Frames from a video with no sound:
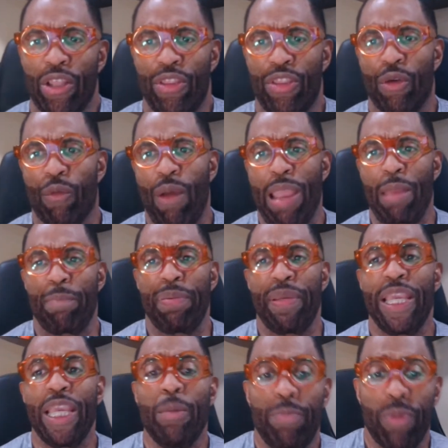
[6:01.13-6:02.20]
the way
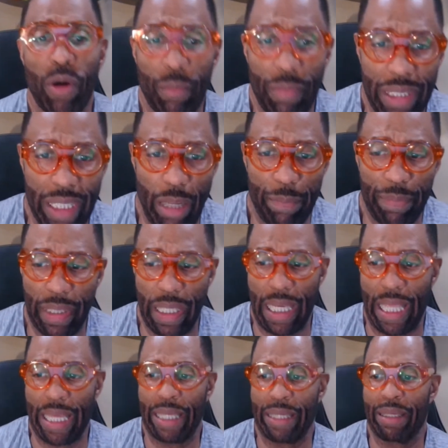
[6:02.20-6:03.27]
people
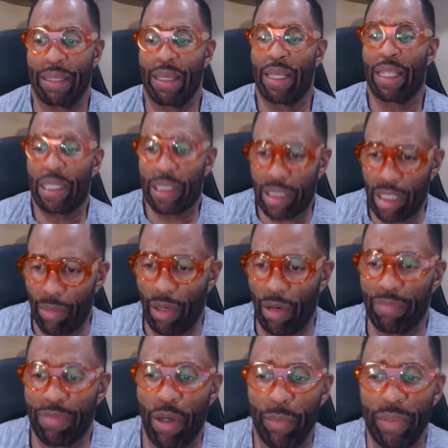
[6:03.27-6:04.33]
manipulate. Some of
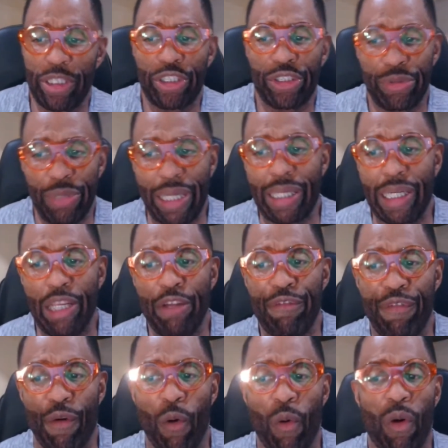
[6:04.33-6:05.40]
them gonna be strictly
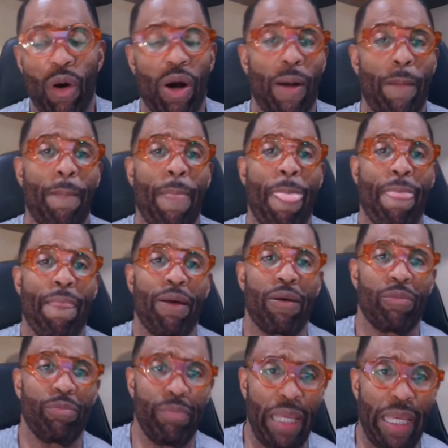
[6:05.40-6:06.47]
for
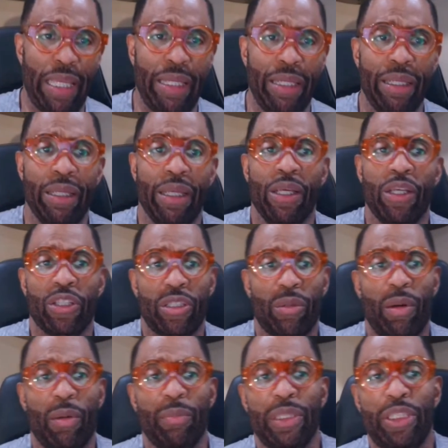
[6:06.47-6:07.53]
men. Some
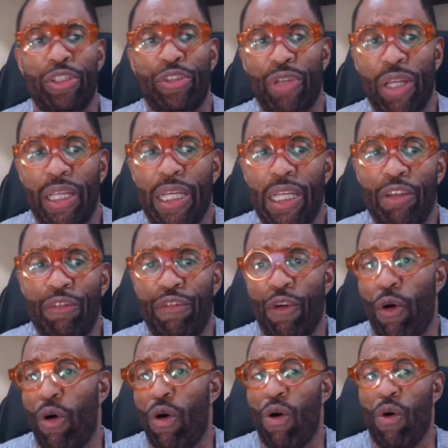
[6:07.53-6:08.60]
of them be strictly
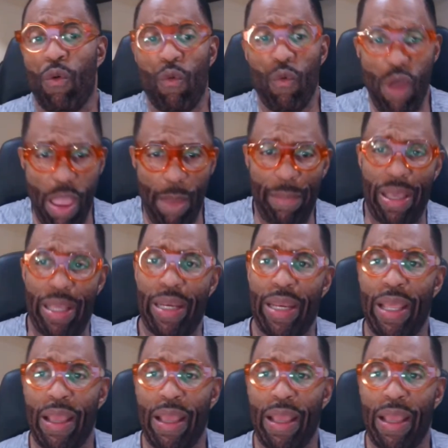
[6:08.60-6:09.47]
for women